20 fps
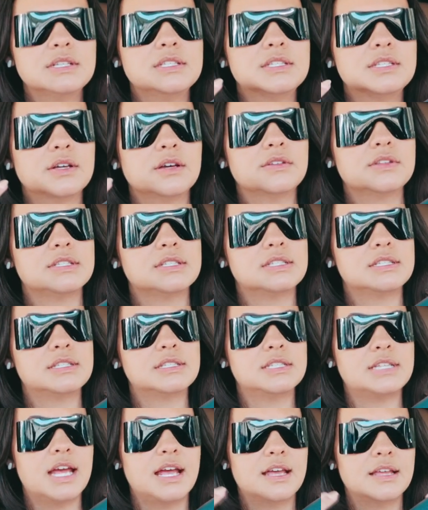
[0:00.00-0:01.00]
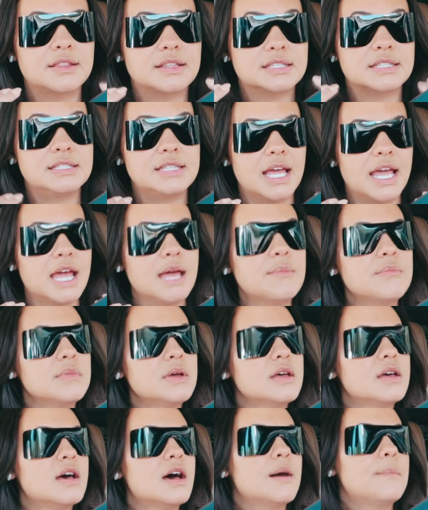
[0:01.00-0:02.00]
is still the, the same,
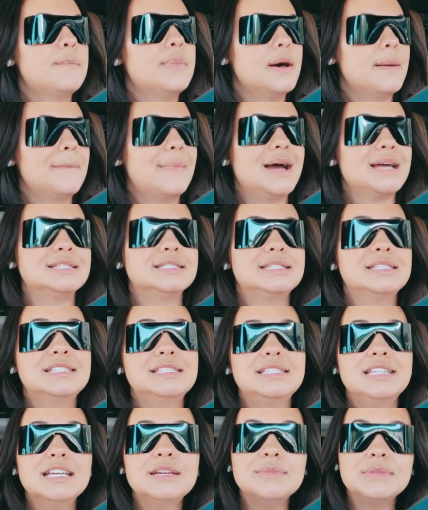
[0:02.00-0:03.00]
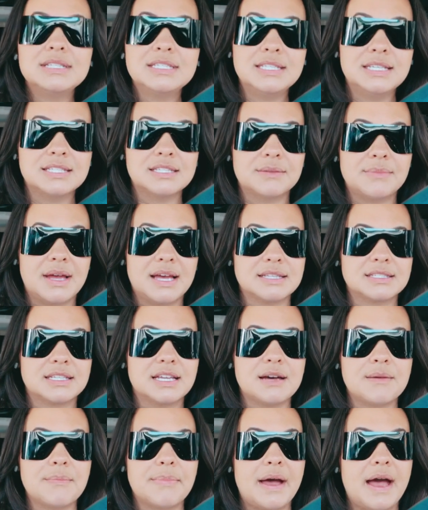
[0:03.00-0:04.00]
but my stigmatism has
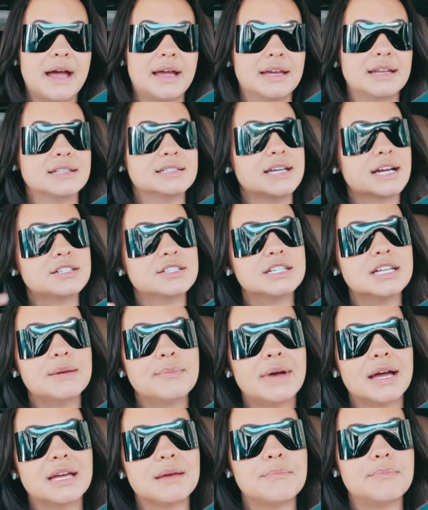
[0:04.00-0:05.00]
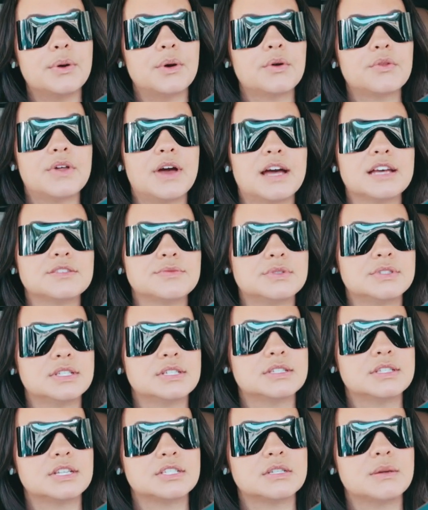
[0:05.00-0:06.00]
come back and it's actually come back in both eyes, which
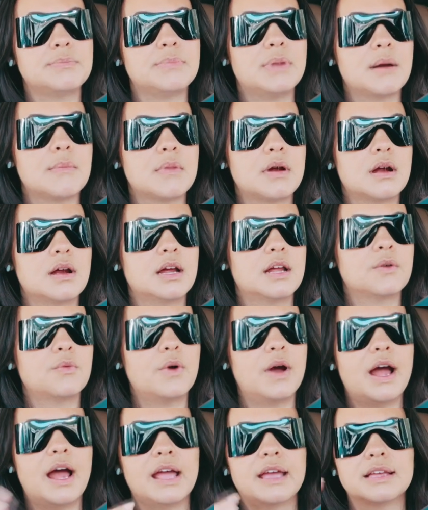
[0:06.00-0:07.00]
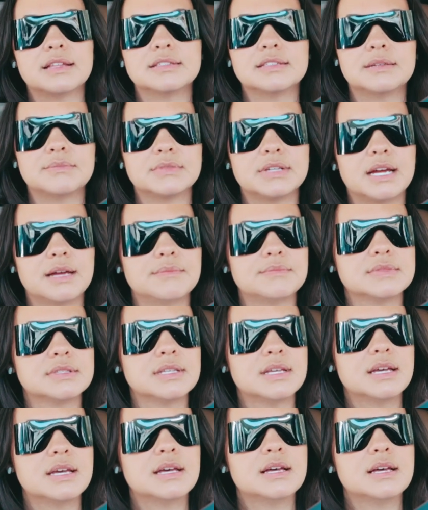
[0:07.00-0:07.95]
is such a bummer and why I can sometimes